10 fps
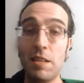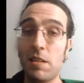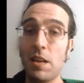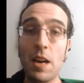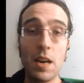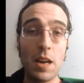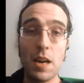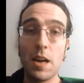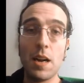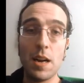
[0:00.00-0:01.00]
It's got
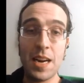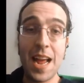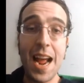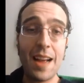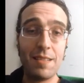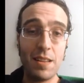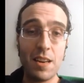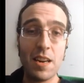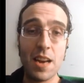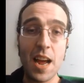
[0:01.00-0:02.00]
an
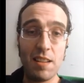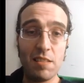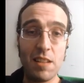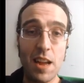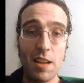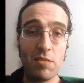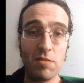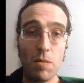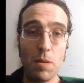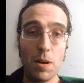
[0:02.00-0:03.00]
acidy, nice
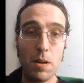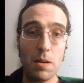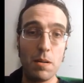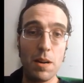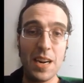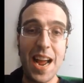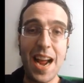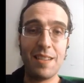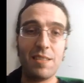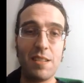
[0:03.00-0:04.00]
taste to it. An
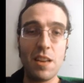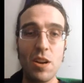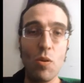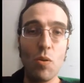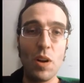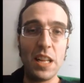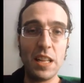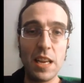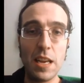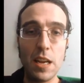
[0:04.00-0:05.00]
acidy,
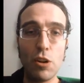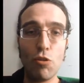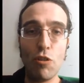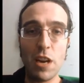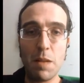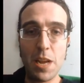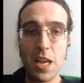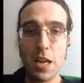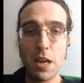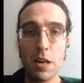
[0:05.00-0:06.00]
oily,
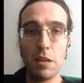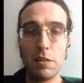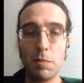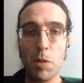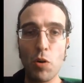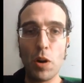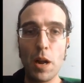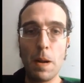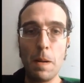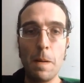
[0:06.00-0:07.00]
creamy
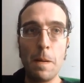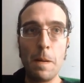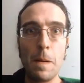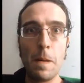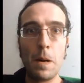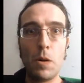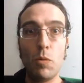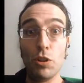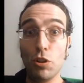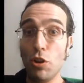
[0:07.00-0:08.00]
smoke
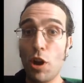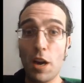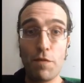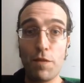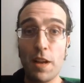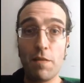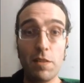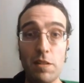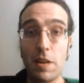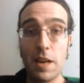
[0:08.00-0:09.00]
with a lot of
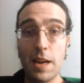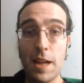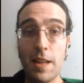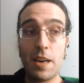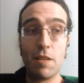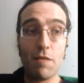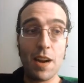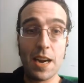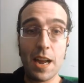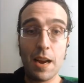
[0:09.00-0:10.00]
flavors, and end it
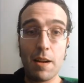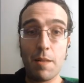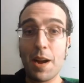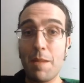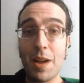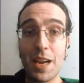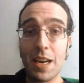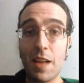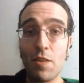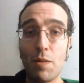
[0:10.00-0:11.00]
right now. I might
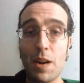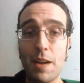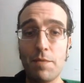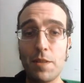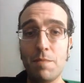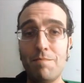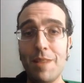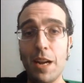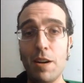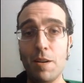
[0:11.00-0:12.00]
make another one after.
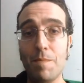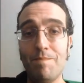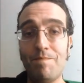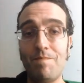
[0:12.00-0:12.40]
I don't know.